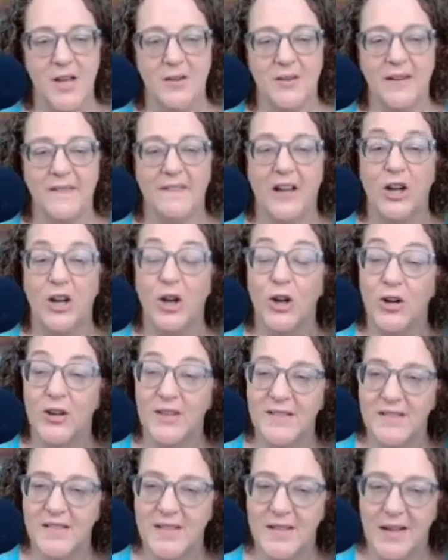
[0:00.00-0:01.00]
We have the
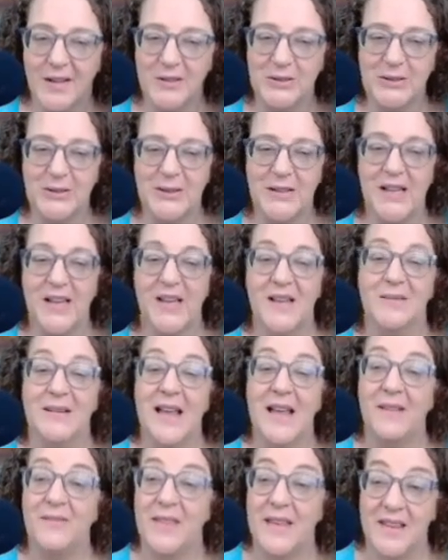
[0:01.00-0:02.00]
current cycle, and we
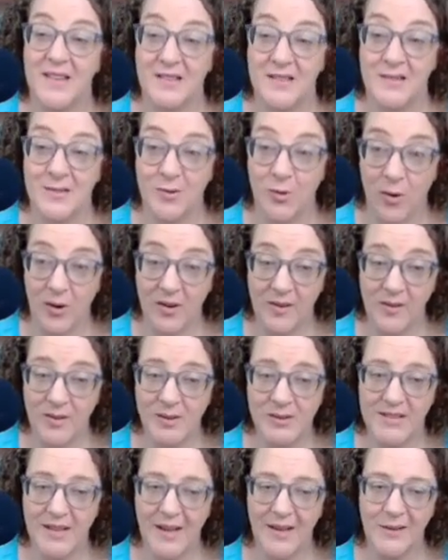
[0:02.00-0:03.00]
have the
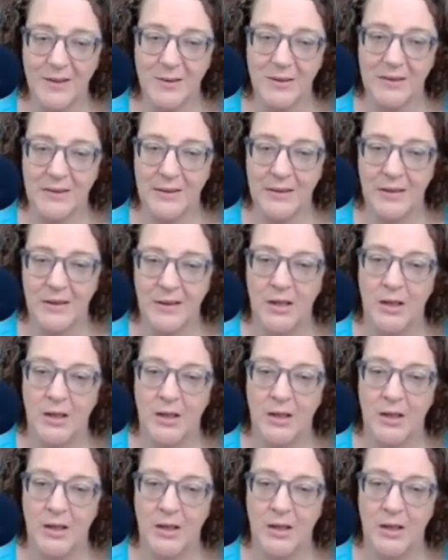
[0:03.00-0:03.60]
historical cycle.